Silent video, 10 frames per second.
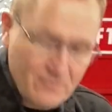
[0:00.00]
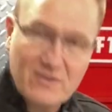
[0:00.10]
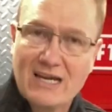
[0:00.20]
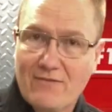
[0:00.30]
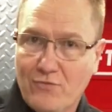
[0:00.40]

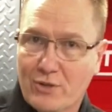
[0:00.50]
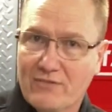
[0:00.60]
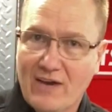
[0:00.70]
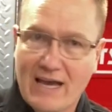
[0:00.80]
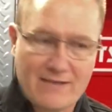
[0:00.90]
cut
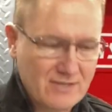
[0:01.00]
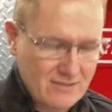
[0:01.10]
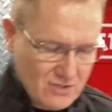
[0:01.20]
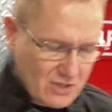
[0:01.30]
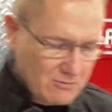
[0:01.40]
45s.
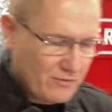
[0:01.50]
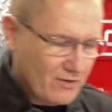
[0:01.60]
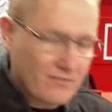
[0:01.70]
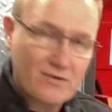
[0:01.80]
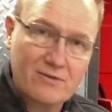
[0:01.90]
So you can move it
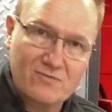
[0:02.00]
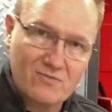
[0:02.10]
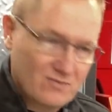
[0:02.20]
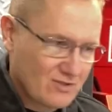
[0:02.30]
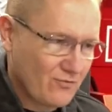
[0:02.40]
over
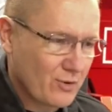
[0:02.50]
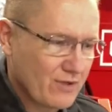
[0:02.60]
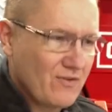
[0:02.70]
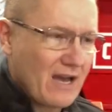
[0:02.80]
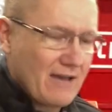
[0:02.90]
to
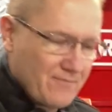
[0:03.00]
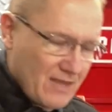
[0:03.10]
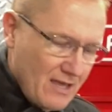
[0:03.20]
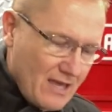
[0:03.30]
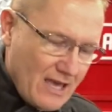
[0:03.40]
45,
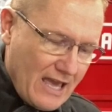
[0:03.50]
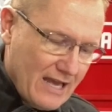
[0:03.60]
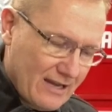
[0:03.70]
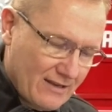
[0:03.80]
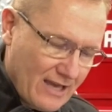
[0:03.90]

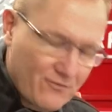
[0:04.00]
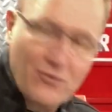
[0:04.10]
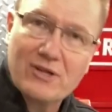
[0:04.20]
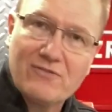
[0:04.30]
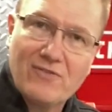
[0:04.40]
and at
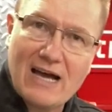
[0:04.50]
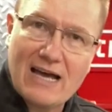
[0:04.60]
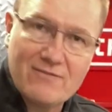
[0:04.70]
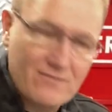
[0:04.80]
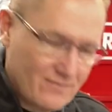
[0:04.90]

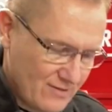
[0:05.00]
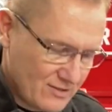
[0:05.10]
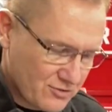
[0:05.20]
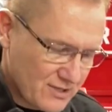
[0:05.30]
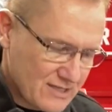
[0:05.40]
45
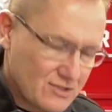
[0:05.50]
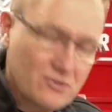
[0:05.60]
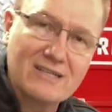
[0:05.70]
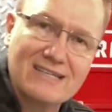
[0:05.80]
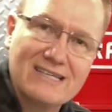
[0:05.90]
degrees you
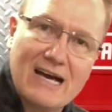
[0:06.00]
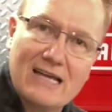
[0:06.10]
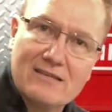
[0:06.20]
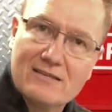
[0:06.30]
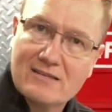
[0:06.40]
can cut
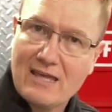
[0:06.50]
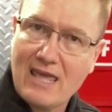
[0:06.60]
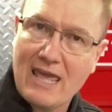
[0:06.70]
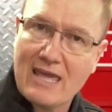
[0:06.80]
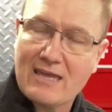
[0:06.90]
about
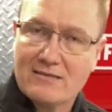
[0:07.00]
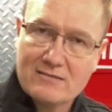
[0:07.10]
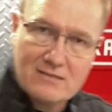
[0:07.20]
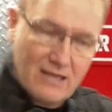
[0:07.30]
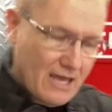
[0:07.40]

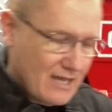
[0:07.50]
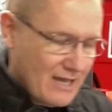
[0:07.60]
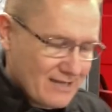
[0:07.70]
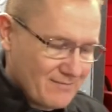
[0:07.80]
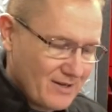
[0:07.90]

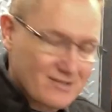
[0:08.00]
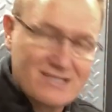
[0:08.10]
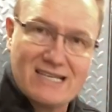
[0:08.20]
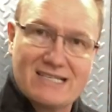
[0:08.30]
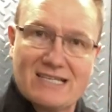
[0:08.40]
a
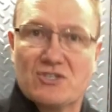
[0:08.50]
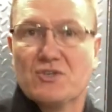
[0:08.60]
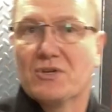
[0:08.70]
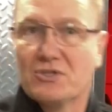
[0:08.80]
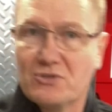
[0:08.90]
6-inch. So
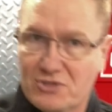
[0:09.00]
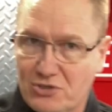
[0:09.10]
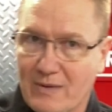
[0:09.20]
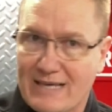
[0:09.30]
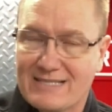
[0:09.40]
you can do a
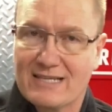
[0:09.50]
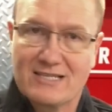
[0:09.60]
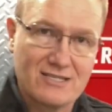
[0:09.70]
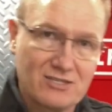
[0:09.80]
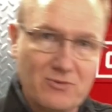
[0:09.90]
2x6.
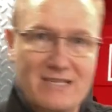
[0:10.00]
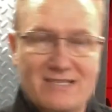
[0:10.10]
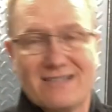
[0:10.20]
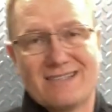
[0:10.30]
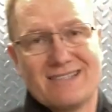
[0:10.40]
So the
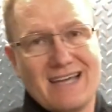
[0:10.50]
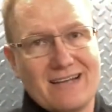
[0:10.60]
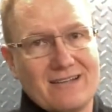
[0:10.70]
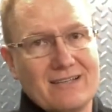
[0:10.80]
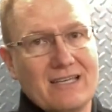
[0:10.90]
2x6 is
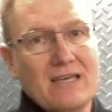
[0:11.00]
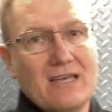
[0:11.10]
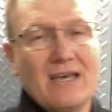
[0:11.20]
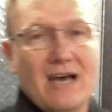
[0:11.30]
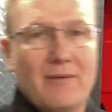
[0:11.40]
technically
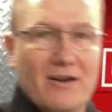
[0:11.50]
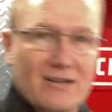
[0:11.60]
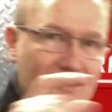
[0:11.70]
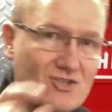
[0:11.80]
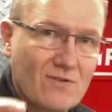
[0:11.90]
about 1
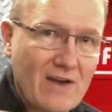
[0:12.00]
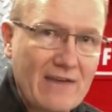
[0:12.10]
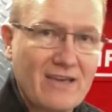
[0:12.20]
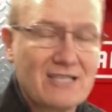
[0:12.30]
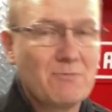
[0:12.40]

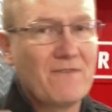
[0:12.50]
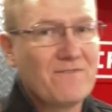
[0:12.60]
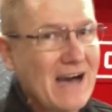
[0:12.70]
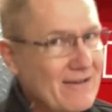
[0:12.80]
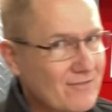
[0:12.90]
5/8 by
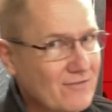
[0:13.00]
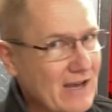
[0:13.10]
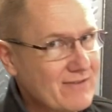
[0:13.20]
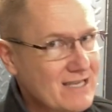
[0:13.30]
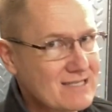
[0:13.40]
5
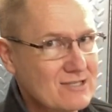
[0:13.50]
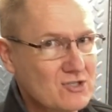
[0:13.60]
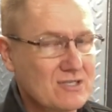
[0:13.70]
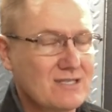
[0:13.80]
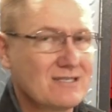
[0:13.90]
5/8
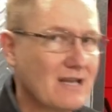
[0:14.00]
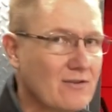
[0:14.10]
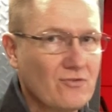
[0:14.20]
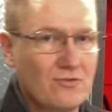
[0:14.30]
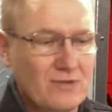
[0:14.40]
inches. It's not a
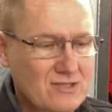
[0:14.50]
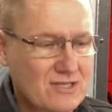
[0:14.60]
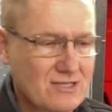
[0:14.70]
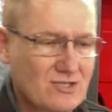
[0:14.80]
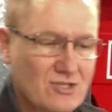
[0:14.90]
true
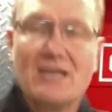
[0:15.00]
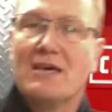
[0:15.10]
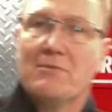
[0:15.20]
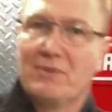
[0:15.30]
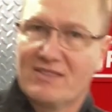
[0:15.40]
6 inches,
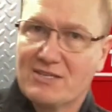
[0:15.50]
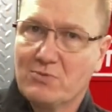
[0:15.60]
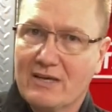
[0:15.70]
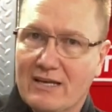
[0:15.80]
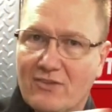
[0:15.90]
but this
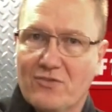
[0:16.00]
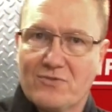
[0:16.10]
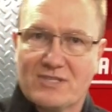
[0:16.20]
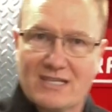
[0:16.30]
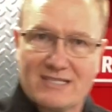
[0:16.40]
will cut a true
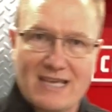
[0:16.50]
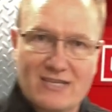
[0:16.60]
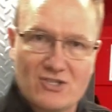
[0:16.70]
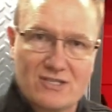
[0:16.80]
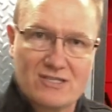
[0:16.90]
6
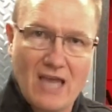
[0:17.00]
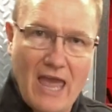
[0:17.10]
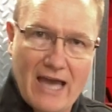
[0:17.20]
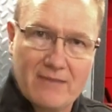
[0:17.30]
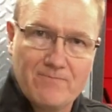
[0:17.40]
inches
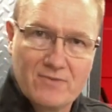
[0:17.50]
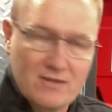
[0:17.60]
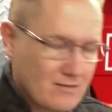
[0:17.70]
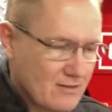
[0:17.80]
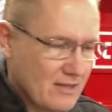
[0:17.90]
at
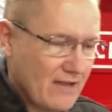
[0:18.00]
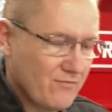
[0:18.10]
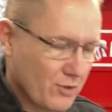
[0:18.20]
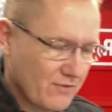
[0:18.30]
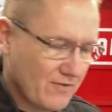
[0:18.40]
that
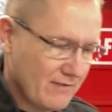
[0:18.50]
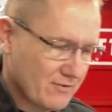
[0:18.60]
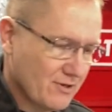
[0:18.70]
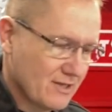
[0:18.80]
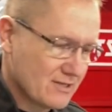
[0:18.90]
45
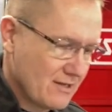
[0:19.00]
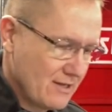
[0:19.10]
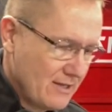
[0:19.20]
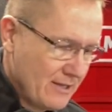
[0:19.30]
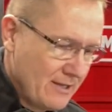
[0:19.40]
degrees.
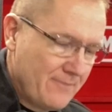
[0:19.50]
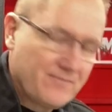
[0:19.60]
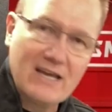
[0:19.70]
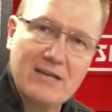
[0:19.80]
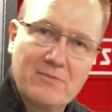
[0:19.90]

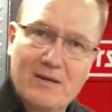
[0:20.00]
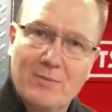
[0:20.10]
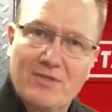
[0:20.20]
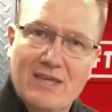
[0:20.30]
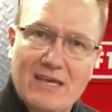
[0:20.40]
Now you're
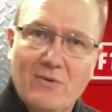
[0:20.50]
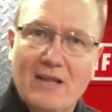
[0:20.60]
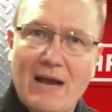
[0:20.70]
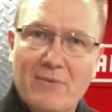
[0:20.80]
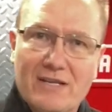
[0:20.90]
probably thinking, well,
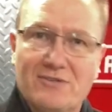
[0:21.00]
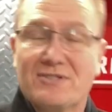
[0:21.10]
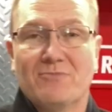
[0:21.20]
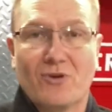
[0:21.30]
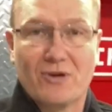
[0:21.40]
I want to do
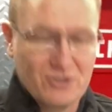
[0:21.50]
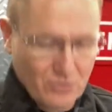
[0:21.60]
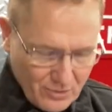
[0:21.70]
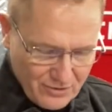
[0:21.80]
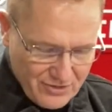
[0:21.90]
some more
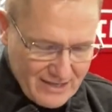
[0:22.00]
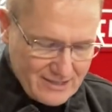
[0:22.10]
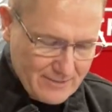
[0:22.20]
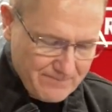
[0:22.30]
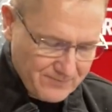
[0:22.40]
cool
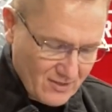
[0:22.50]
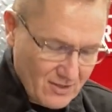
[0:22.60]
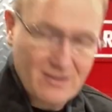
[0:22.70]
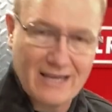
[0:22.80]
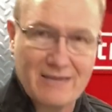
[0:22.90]
things,
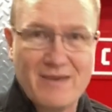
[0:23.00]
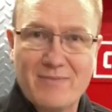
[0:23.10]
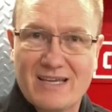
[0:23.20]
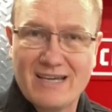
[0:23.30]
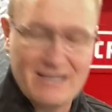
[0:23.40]
like
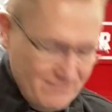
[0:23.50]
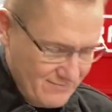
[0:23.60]
maybe cut